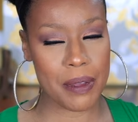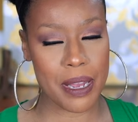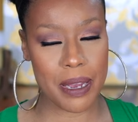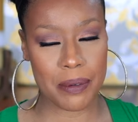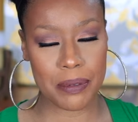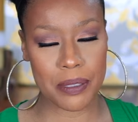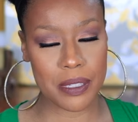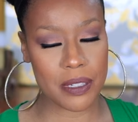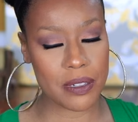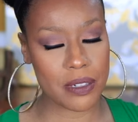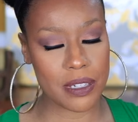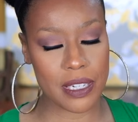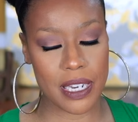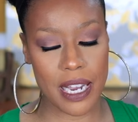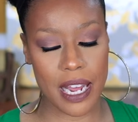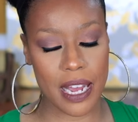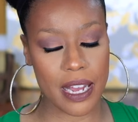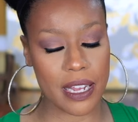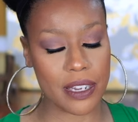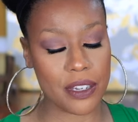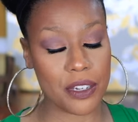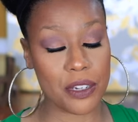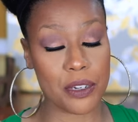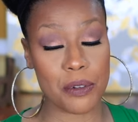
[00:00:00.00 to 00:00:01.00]
Absolutely
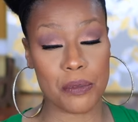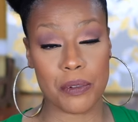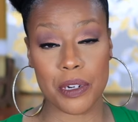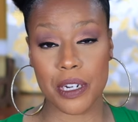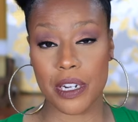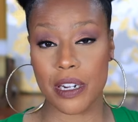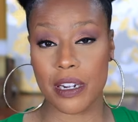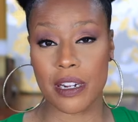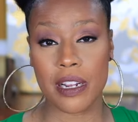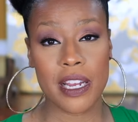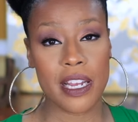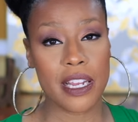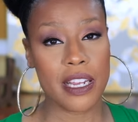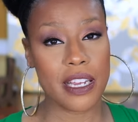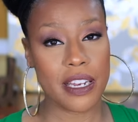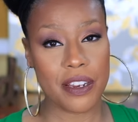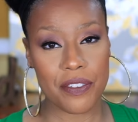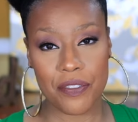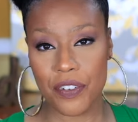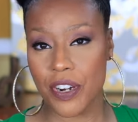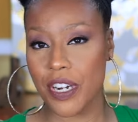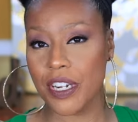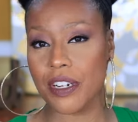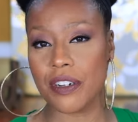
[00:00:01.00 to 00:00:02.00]
not. You can wear
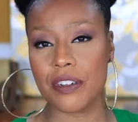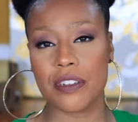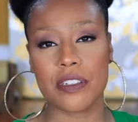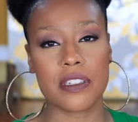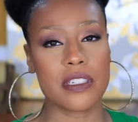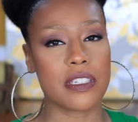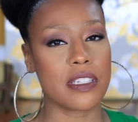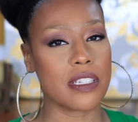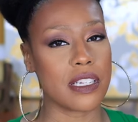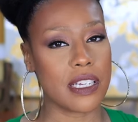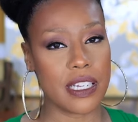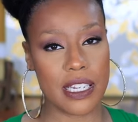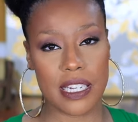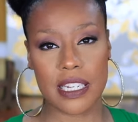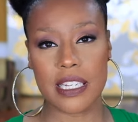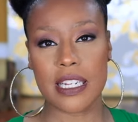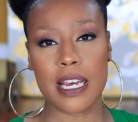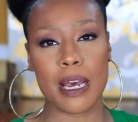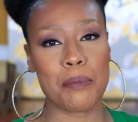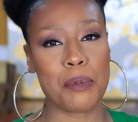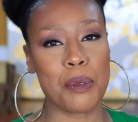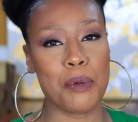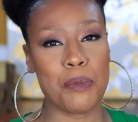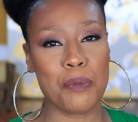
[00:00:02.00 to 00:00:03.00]
any fragrance
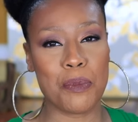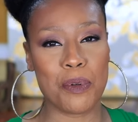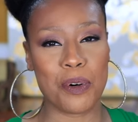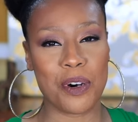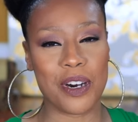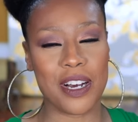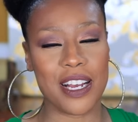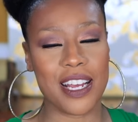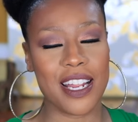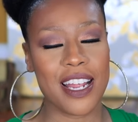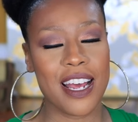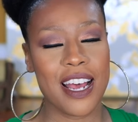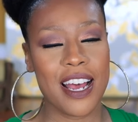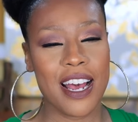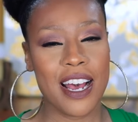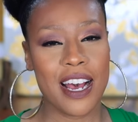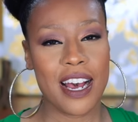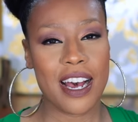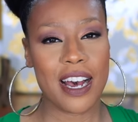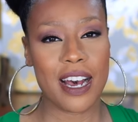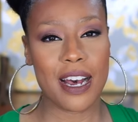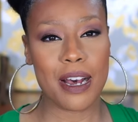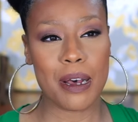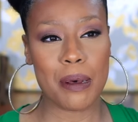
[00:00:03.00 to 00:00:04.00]
anytime you want,
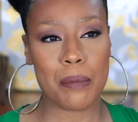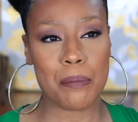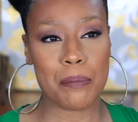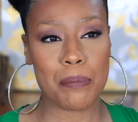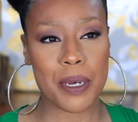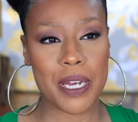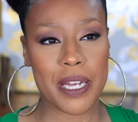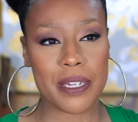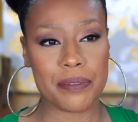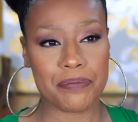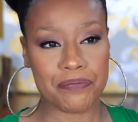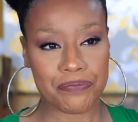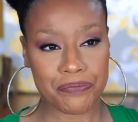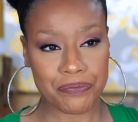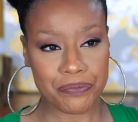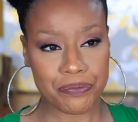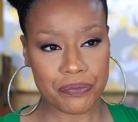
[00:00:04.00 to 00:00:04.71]
but